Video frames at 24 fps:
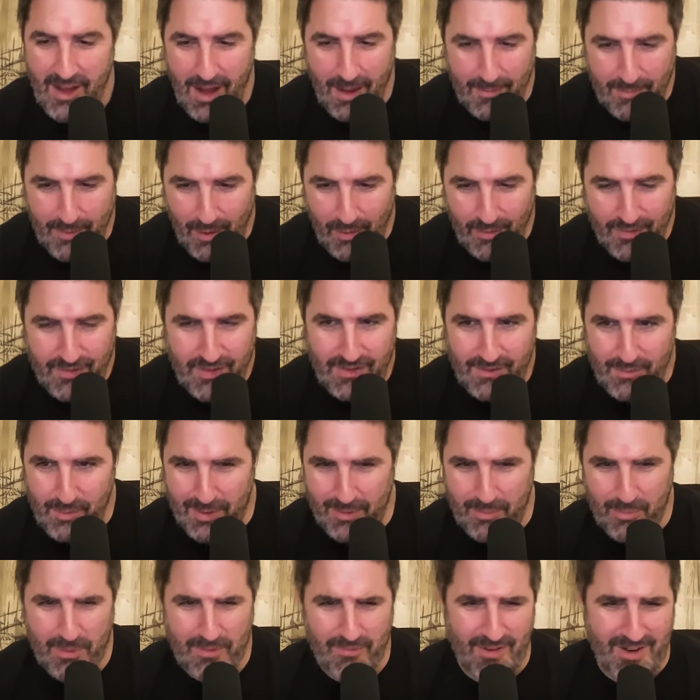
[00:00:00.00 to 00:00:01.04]
I'm conscious
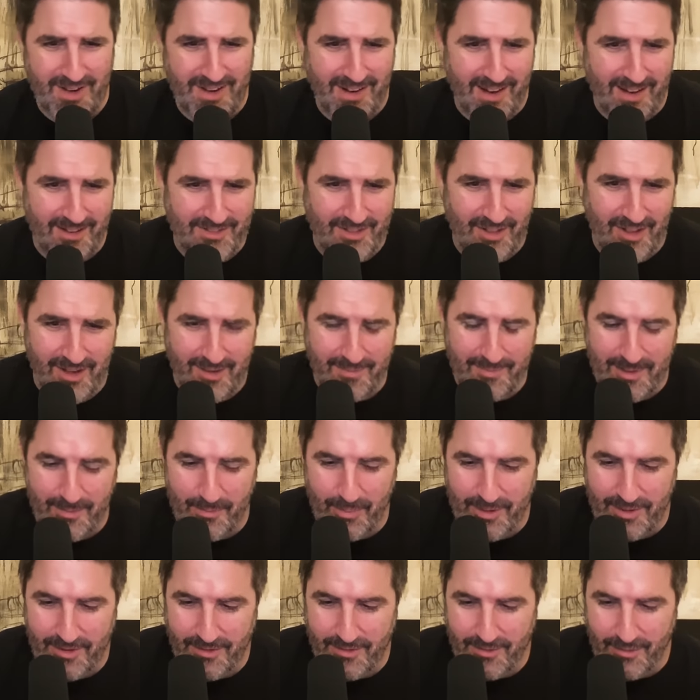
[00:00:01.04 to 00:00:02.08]
we're running out of time. Lyn,
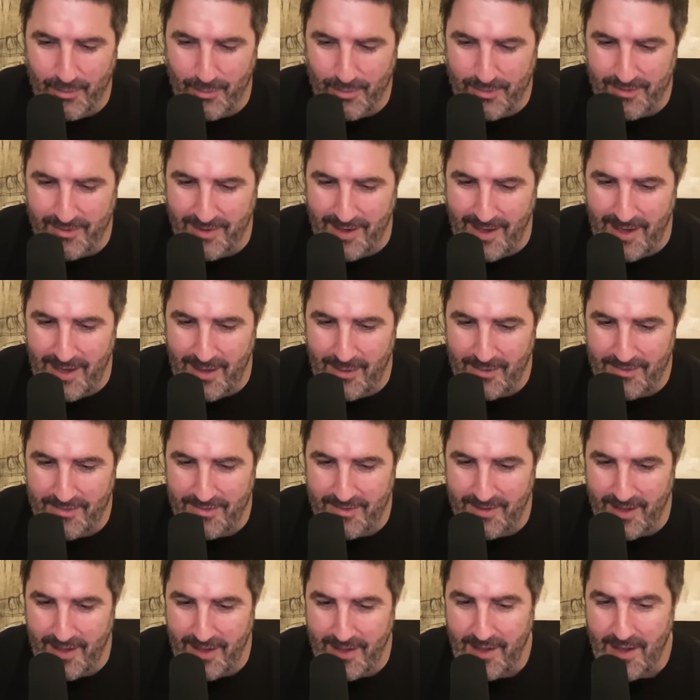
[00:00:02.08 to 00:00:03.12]
we could talk to hours a
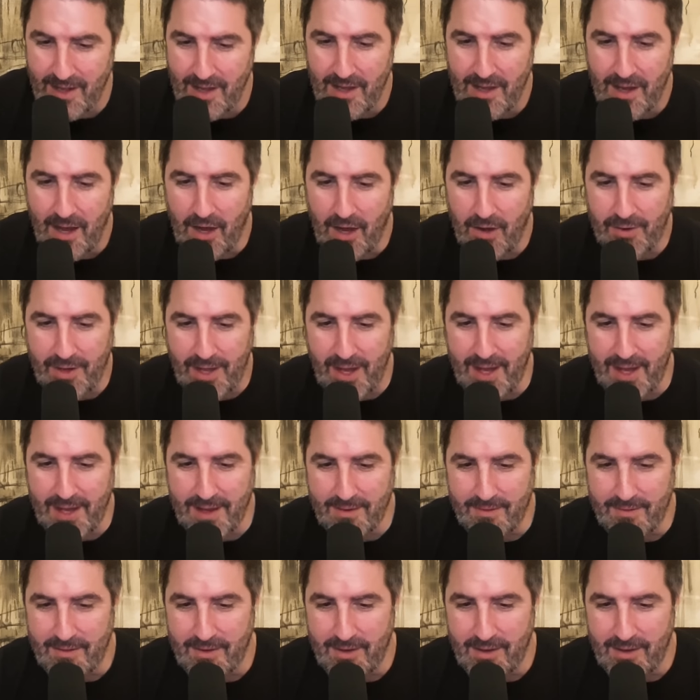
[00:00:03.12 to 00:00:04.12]
day. Okay.